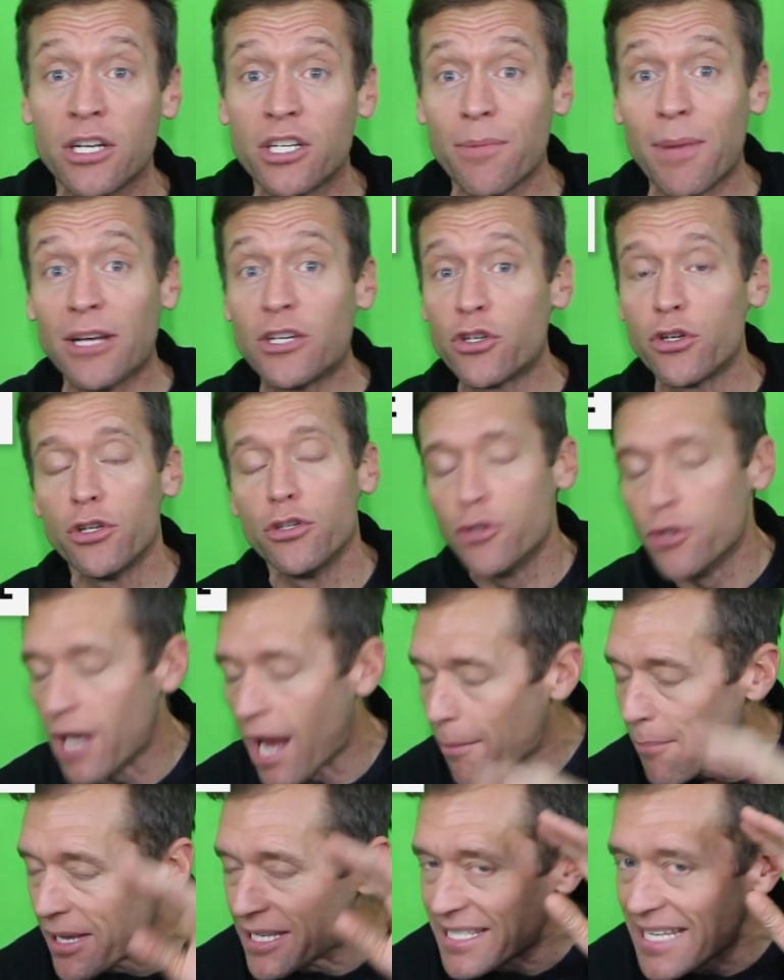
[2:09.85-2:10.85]
to make sure you do
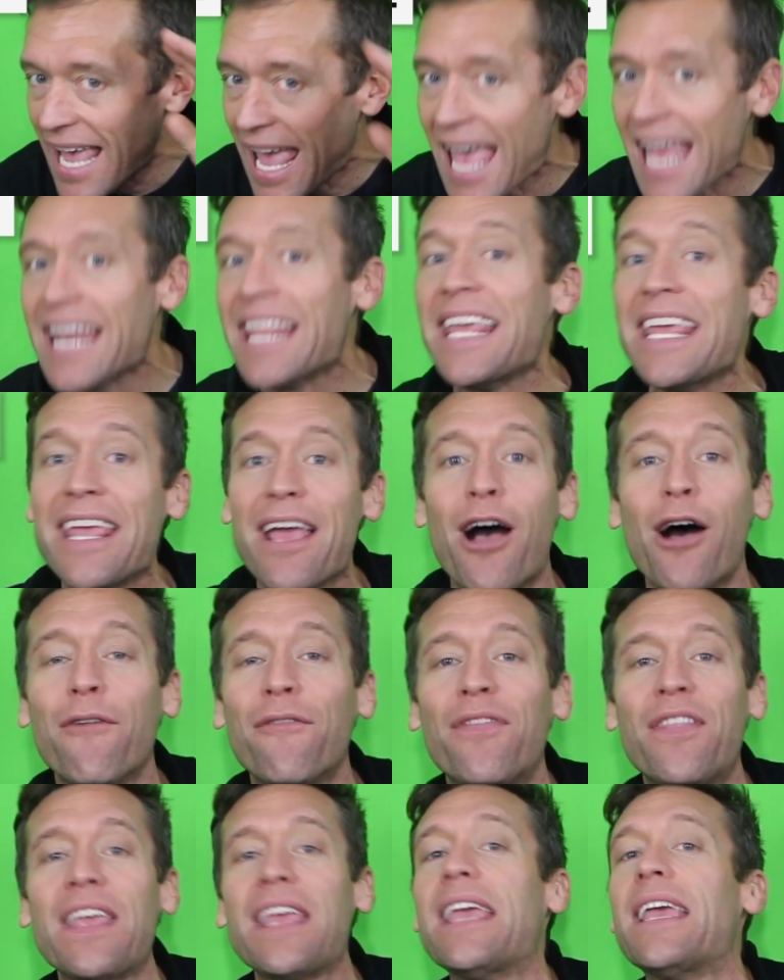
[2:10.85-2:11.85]
not miss any
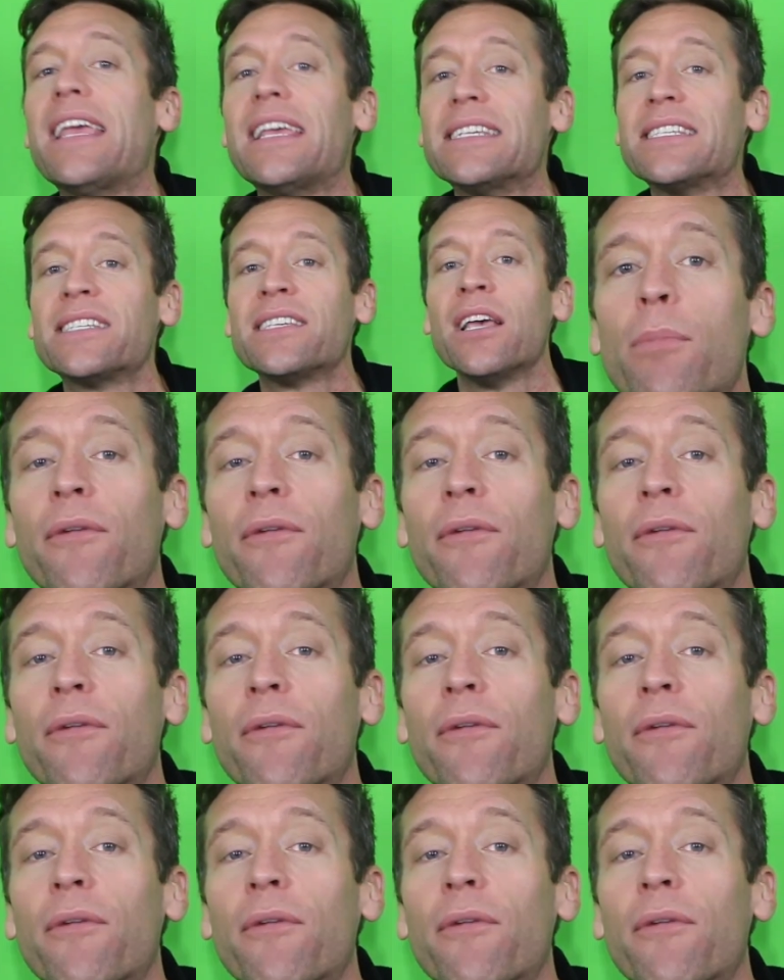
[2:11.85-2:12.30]
of these.